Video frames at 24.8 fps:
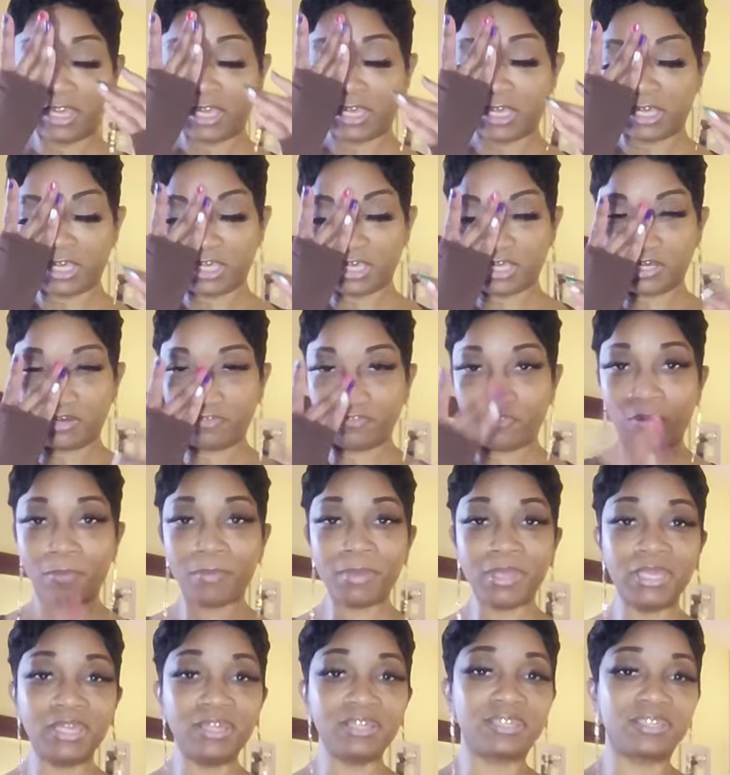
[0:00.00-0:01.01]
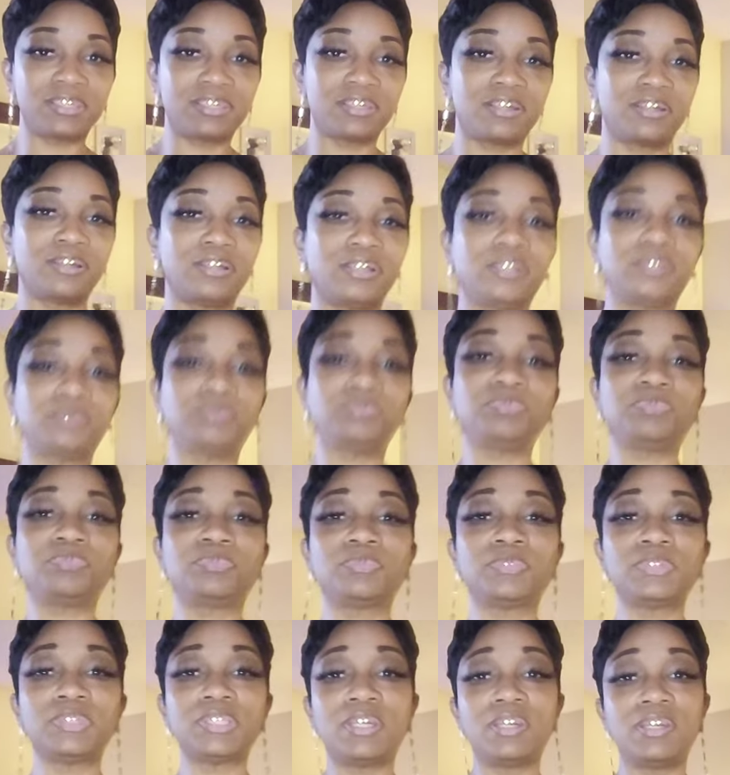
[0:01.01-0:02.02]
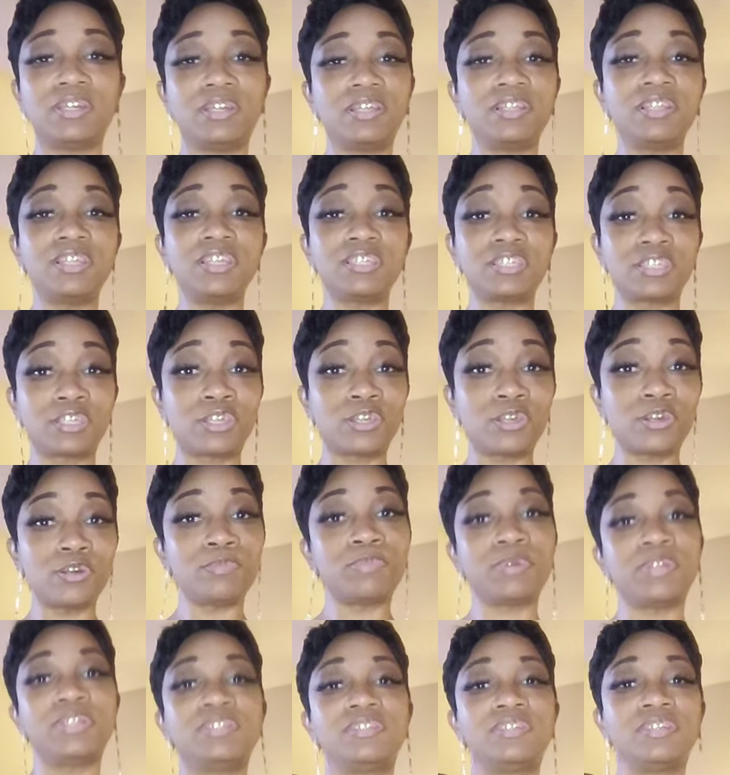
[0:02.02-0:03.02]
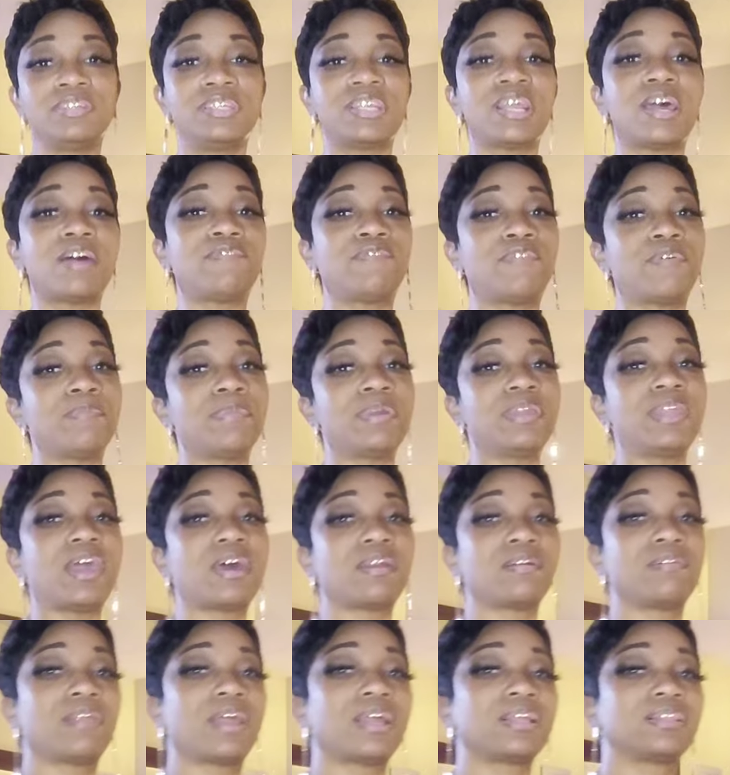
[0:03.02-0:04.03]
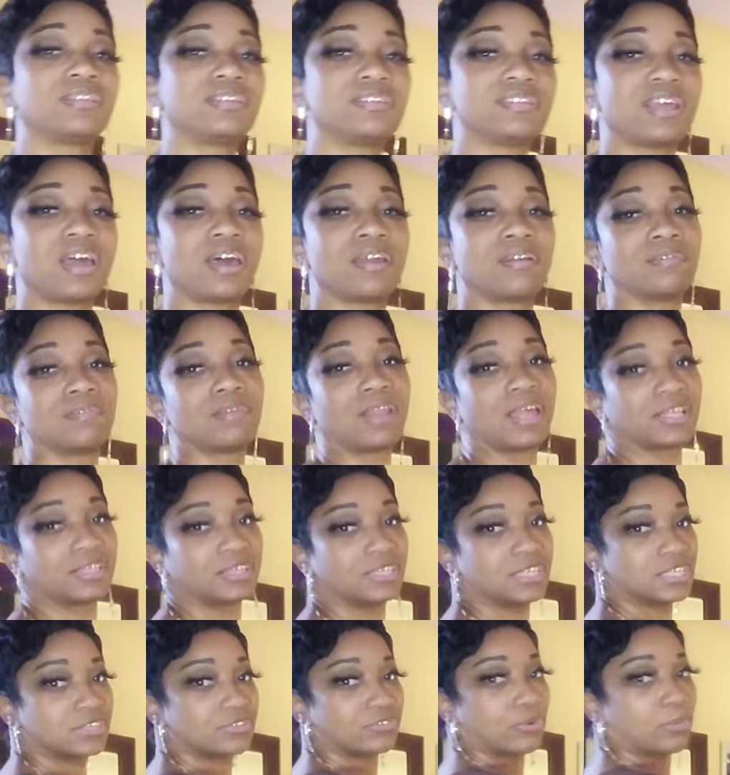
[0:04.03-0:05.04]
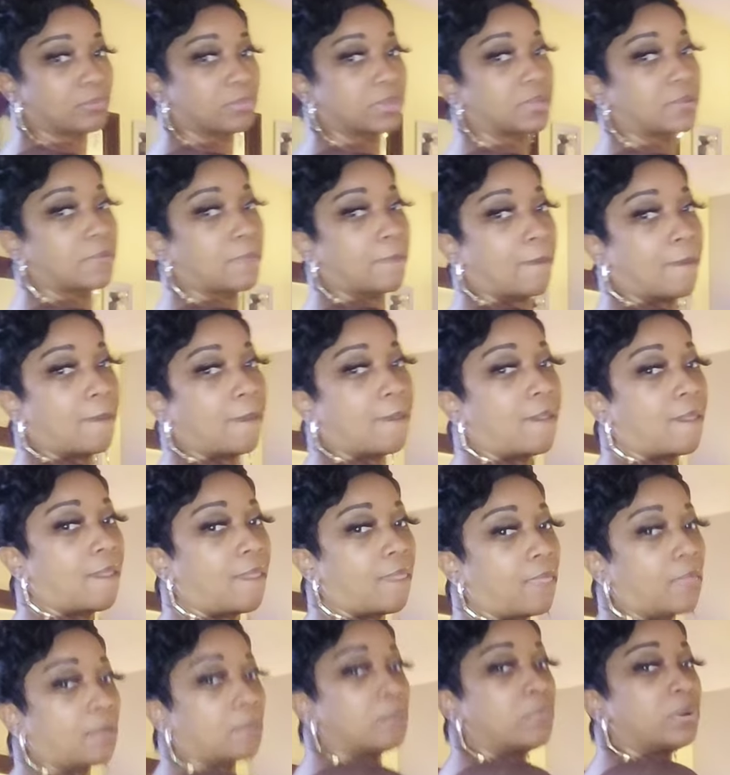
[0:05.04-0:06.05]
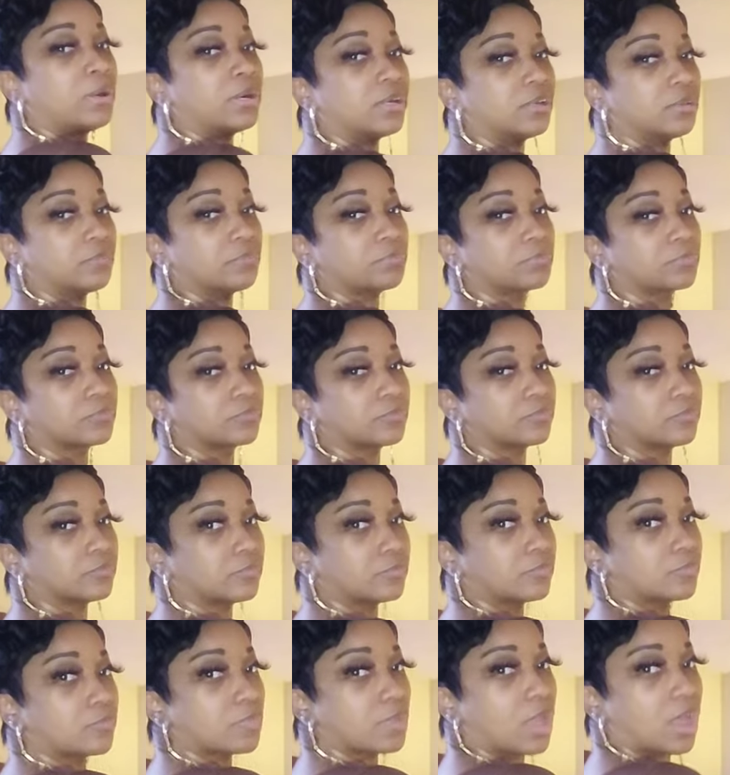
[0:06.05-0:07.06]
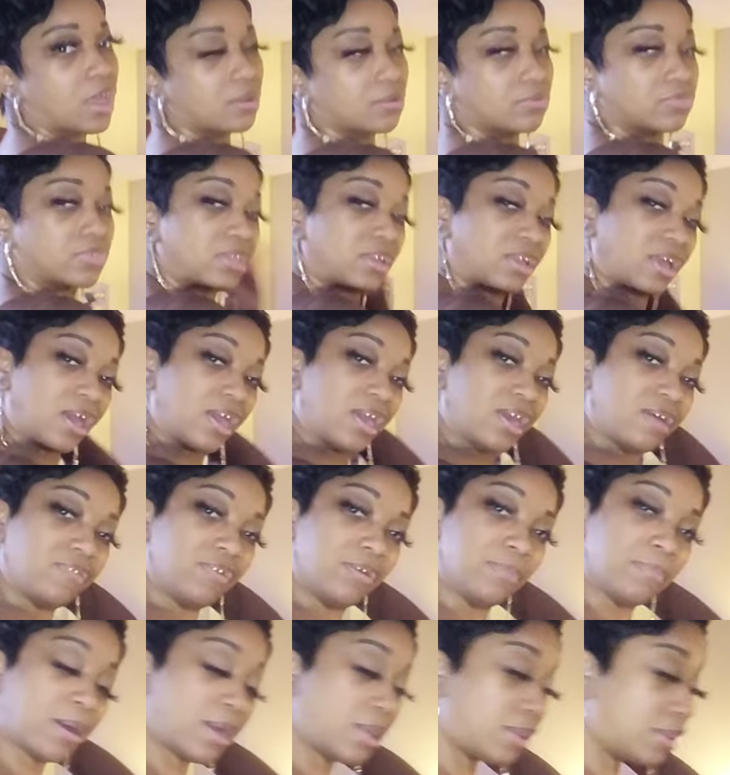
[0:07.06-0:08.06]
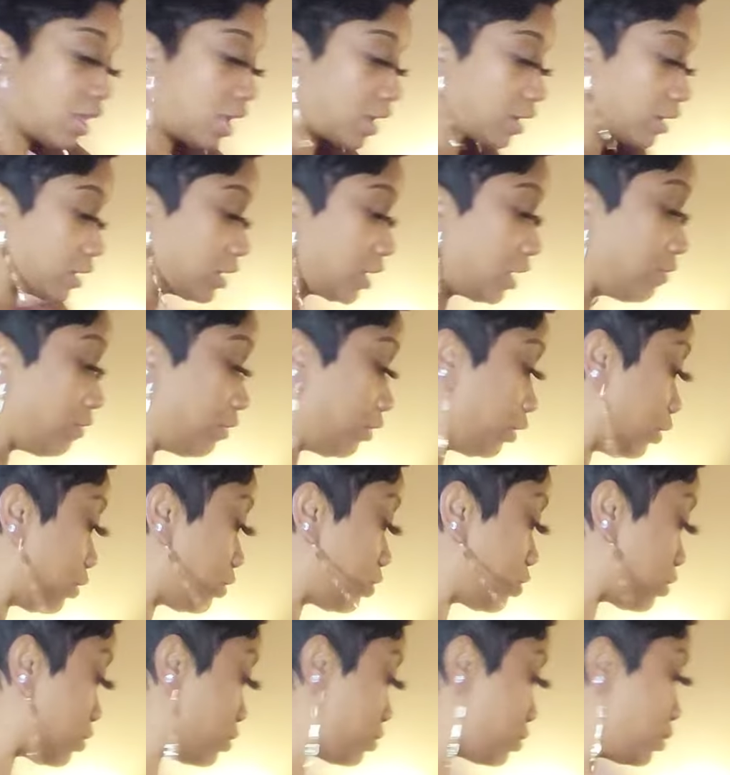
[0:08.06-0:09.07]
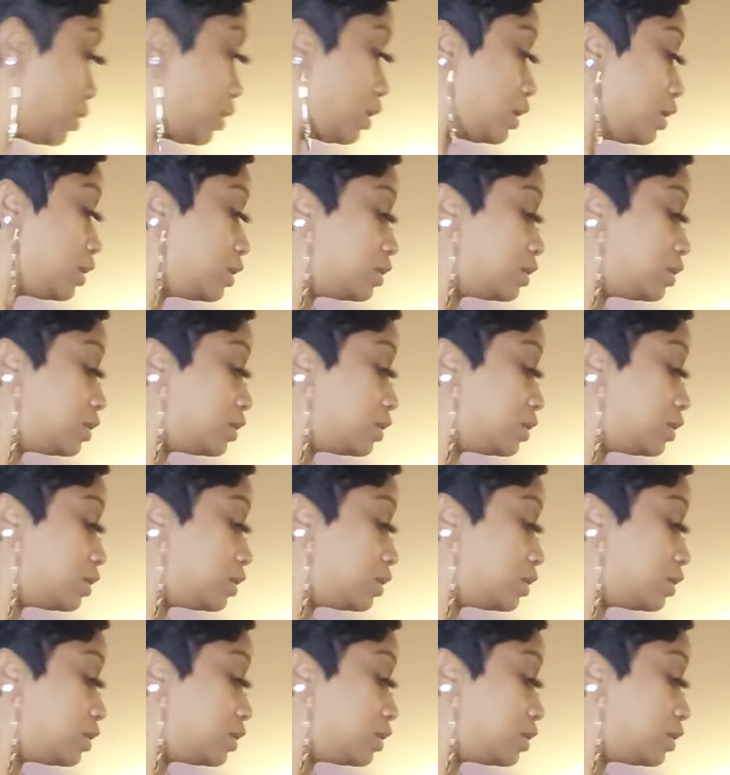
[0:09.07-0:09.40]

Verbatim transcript: And for me, it's uh, it's cute, but it's just not for me. I don't like this. I don't like this for me but I don't think I have anybody that I could give it to.